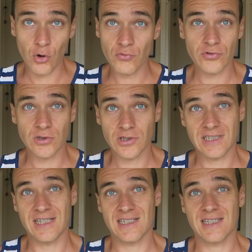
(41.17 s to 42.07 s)

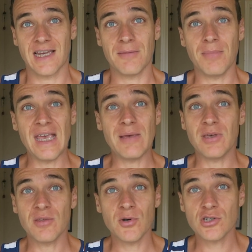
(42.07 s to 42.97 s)
overlooked insight may
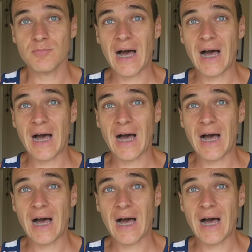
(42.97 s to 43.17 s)
be the most